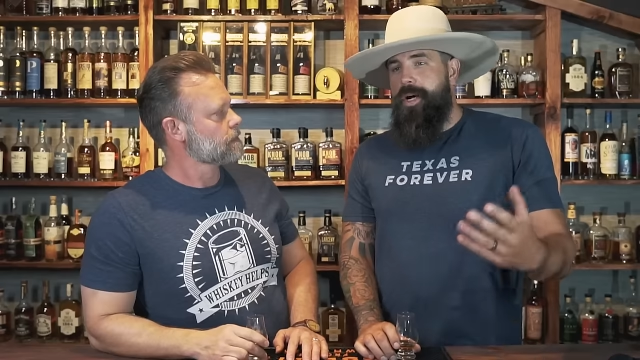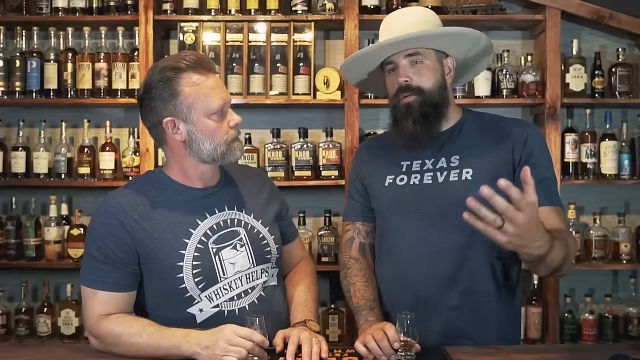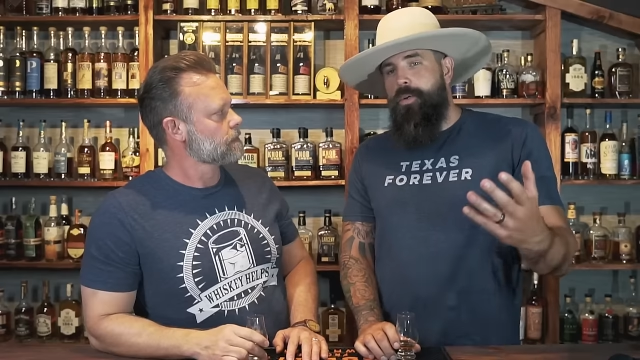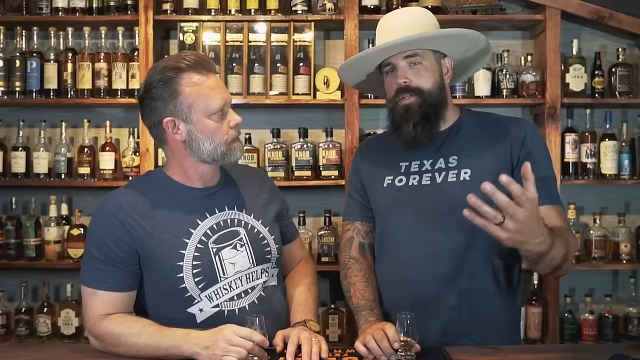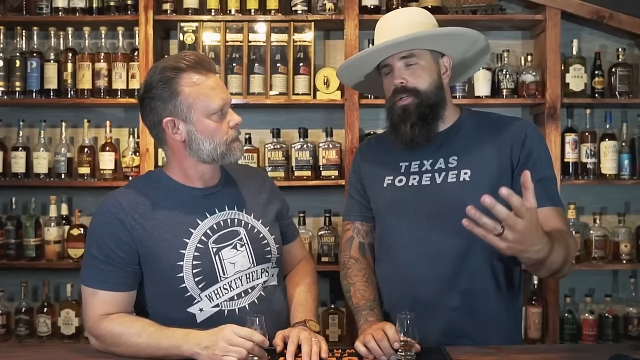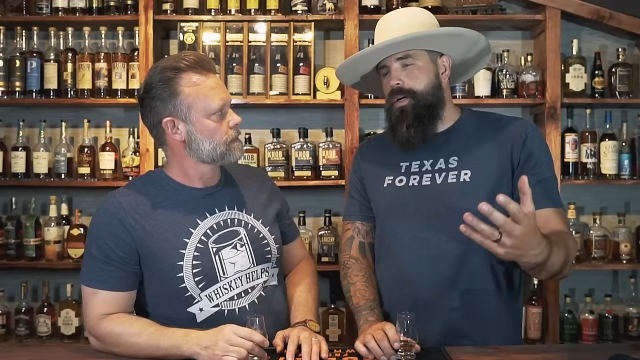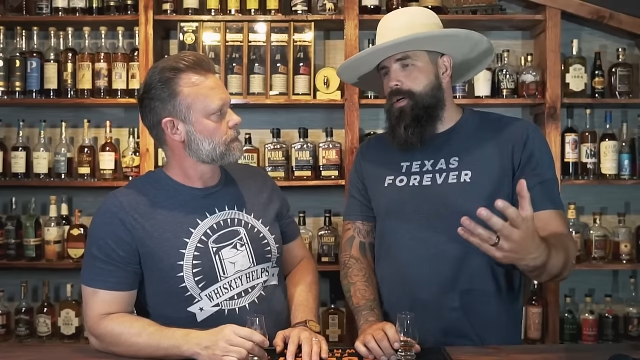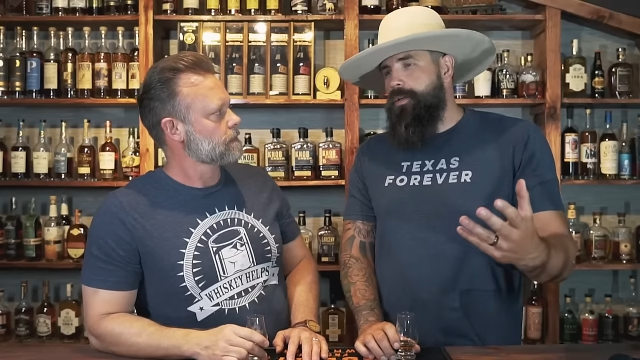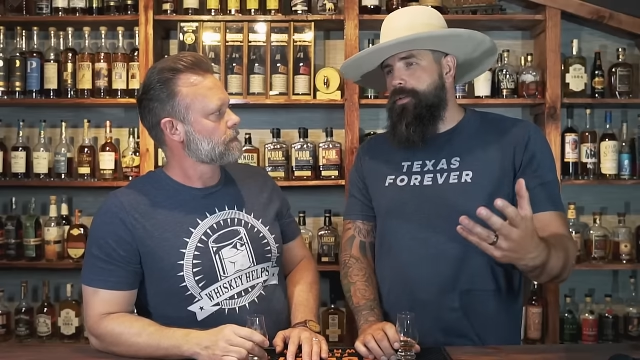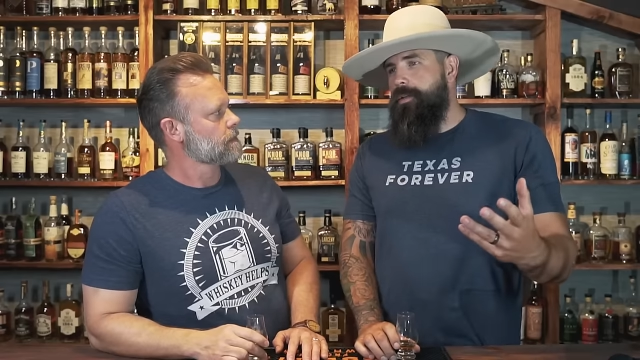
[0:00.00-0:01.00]
Speaker 1: I've always
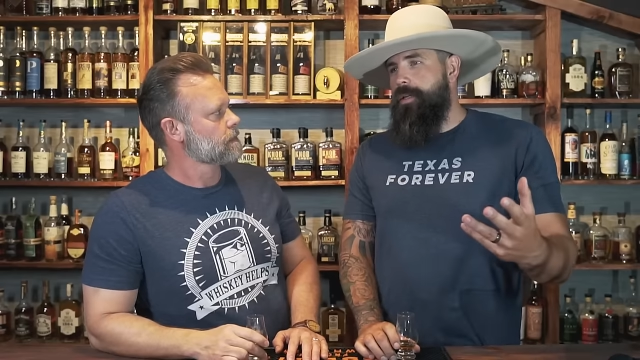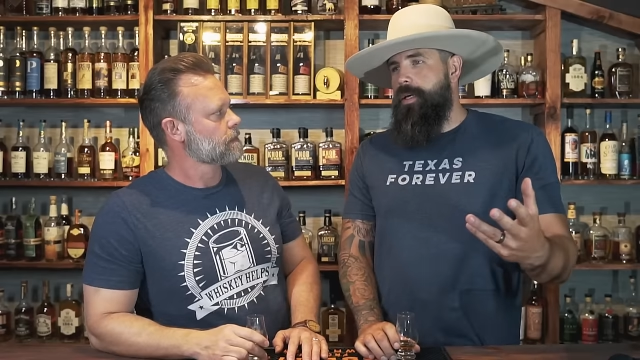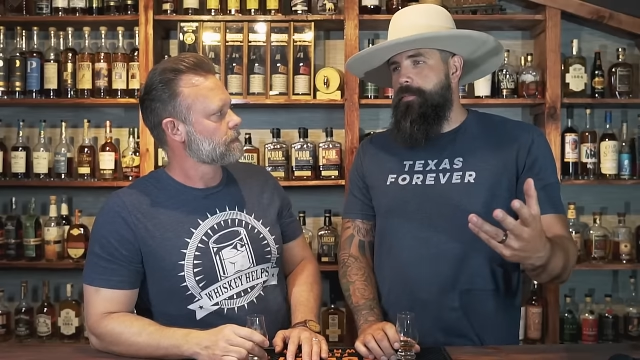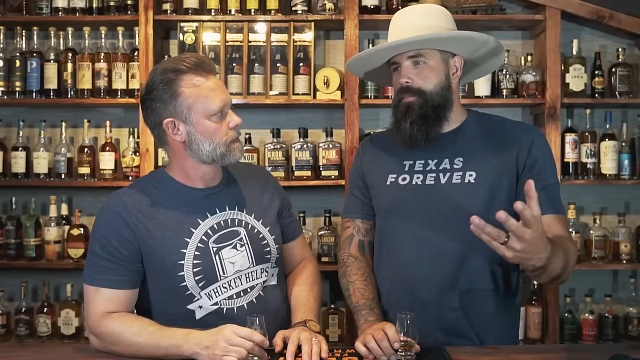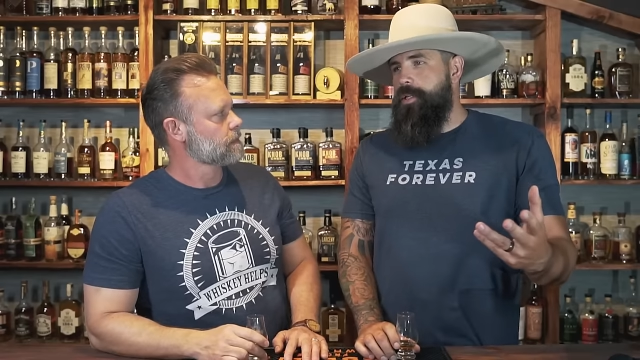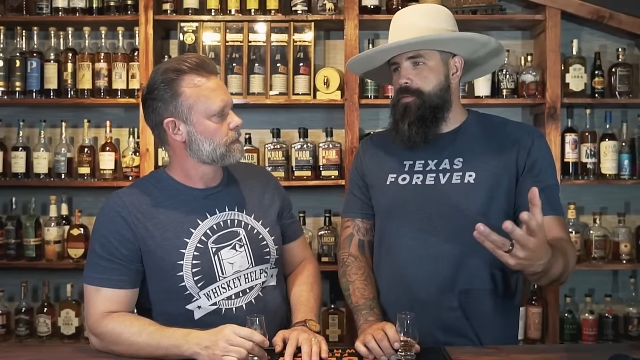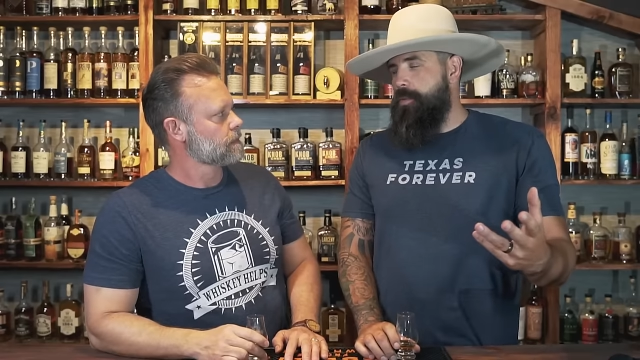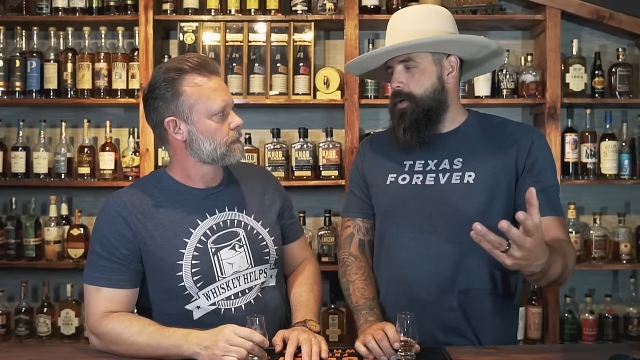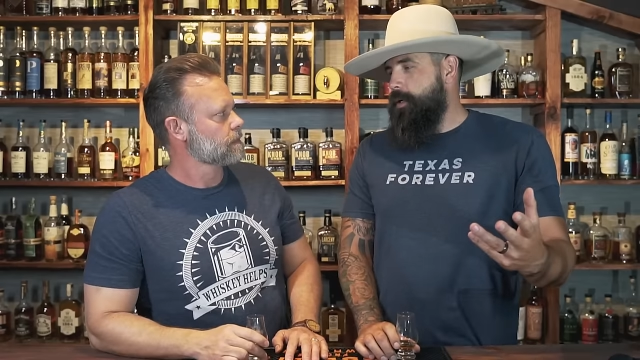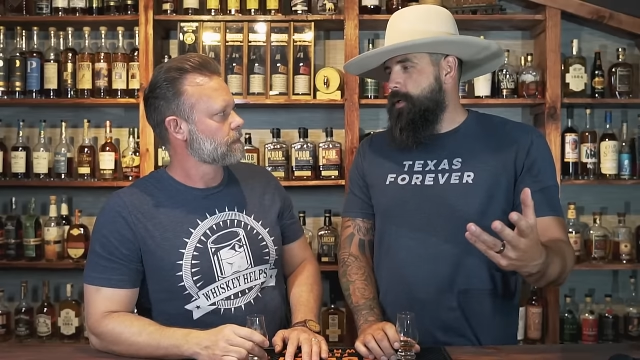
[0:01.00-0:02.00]
called the
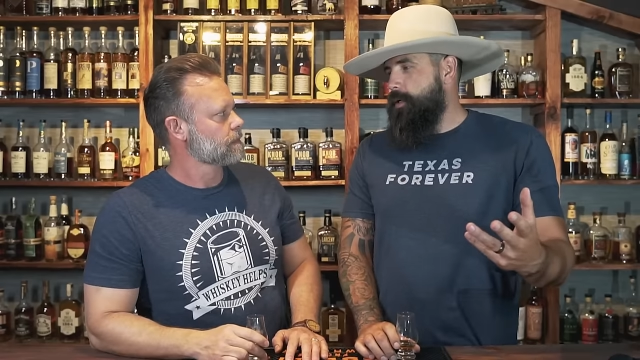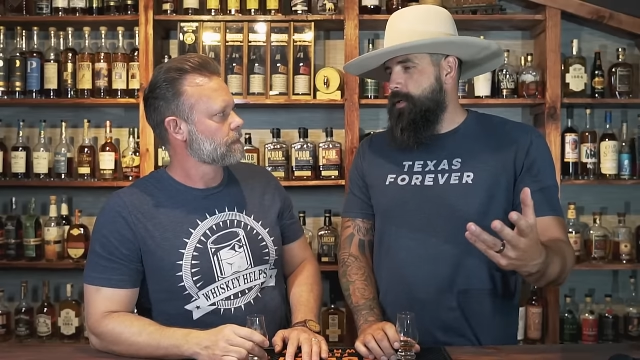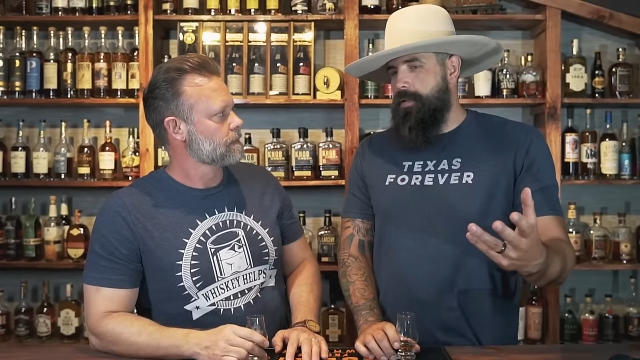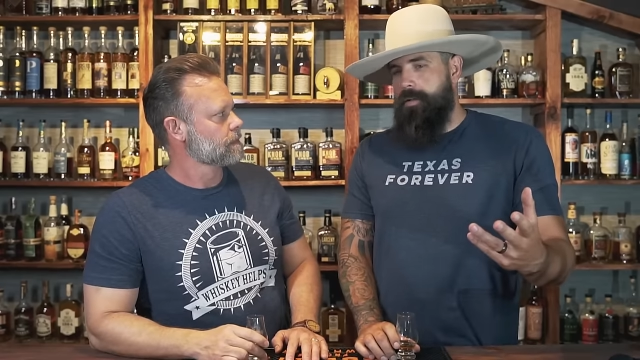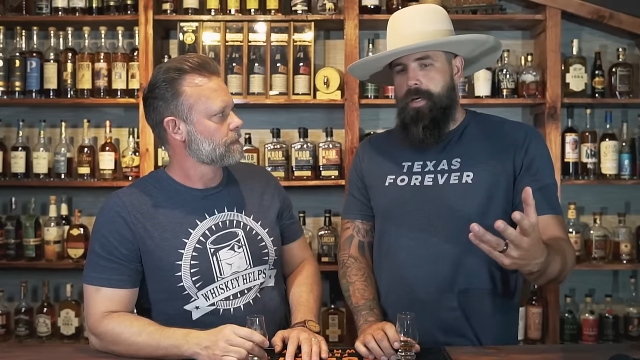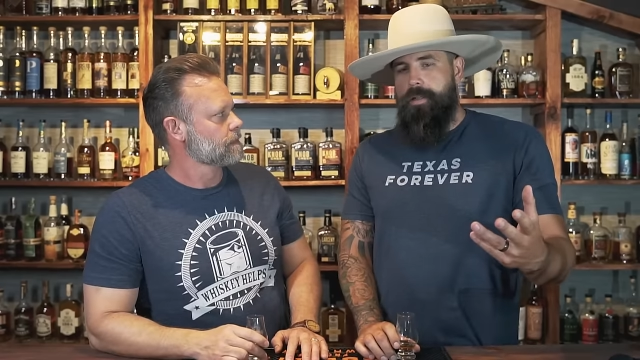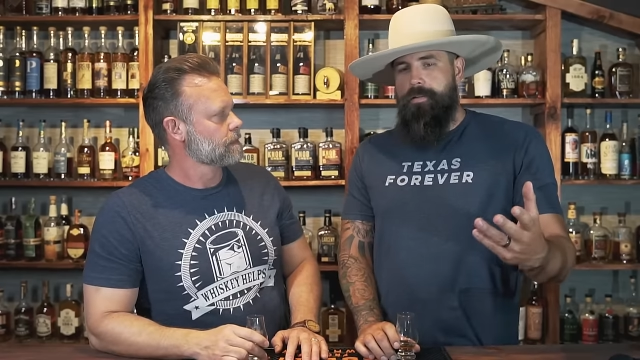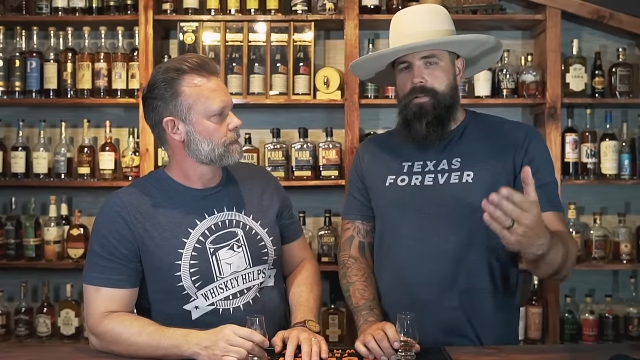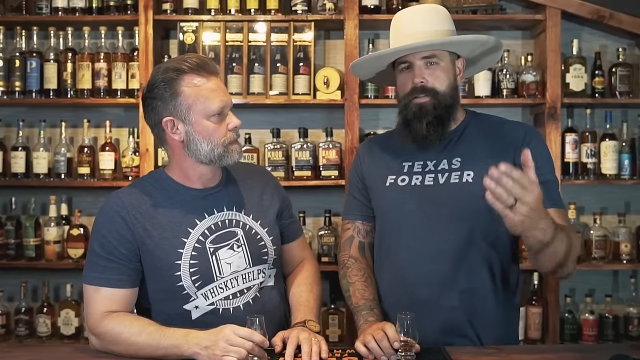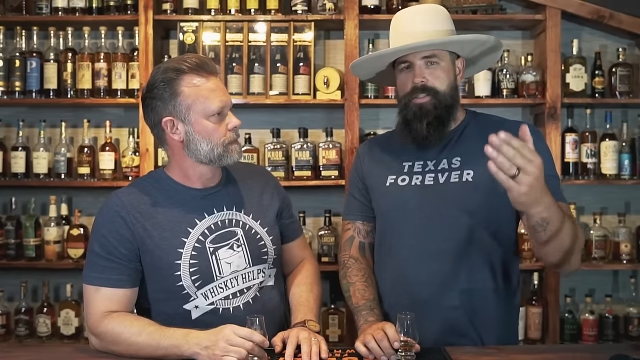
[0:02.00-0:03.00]
benchmark like
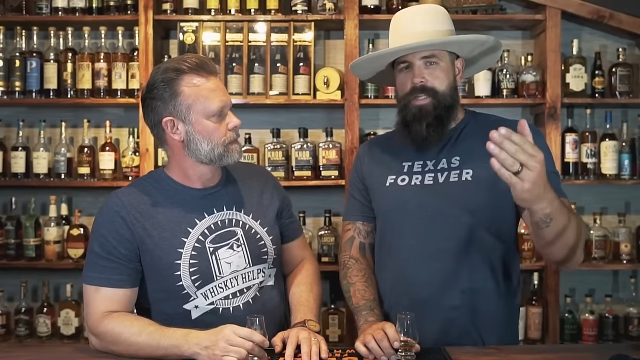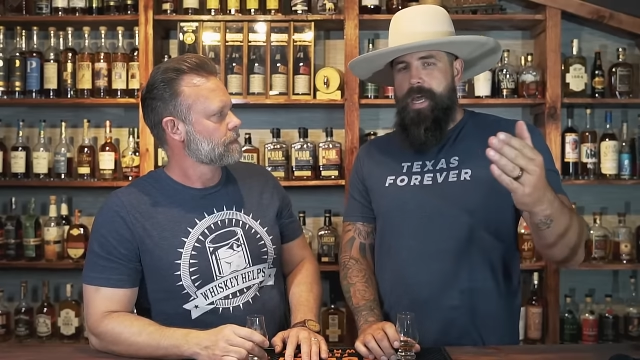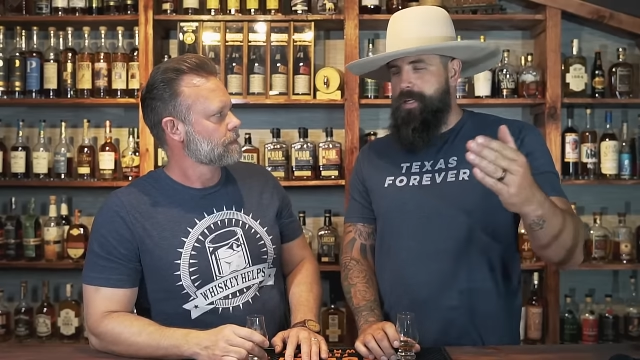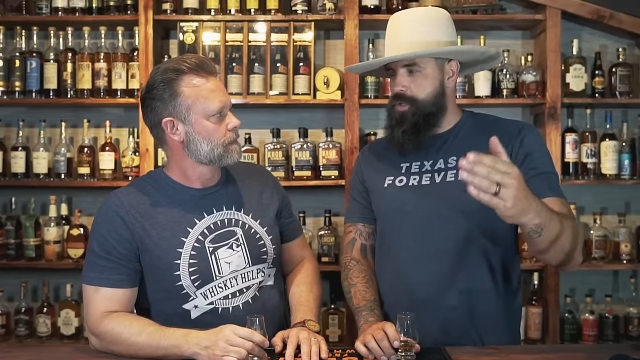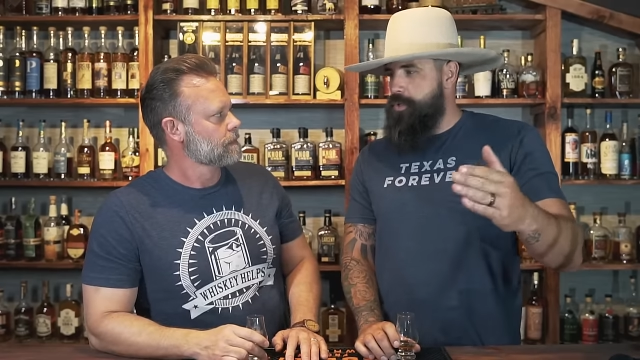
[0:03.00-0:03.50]
the Stagg